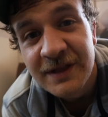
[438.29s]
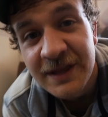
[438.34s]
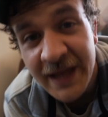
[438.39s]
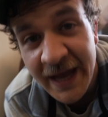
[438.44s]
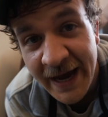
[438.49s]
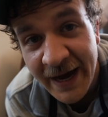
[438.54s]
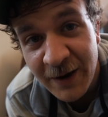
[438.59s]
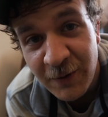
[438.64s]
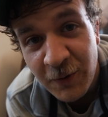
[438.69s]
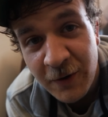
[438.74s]

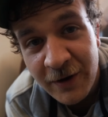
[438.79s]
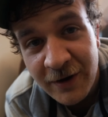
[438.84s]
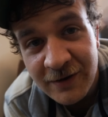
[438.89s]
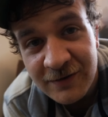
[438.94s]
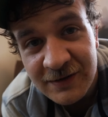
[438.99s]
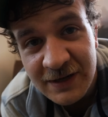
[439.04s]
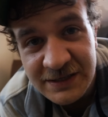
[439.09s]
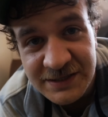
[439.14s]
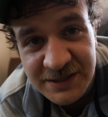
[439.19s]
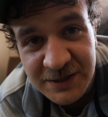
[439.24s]
Now,
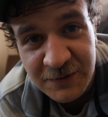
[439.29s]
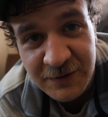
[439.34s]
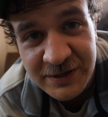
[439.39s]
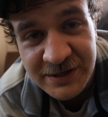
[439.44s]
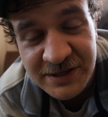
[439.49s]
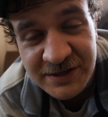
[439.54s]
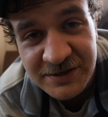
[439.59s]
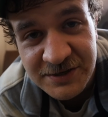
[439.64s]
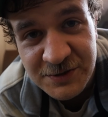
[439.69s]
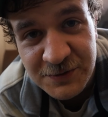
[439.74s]
let's go
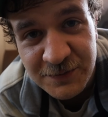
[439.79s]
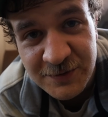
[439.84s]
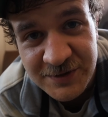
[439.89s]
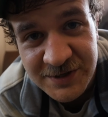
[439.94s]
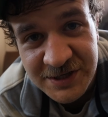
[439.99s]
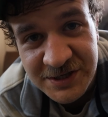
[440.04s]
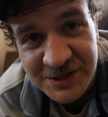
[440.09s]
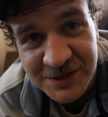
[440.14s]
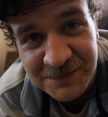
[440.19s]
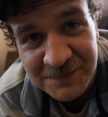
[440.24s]
into the
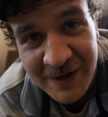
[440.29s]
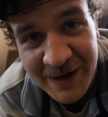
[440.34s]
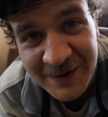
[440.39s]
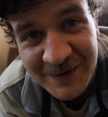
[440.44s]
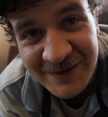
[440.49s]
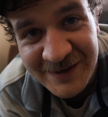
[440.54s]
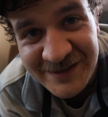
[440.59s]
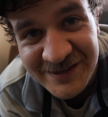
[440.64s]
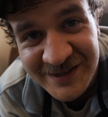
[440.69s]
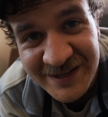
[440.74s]
Superstition
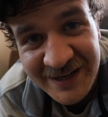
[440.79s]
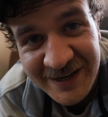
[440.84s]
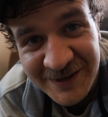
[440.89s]
Mountains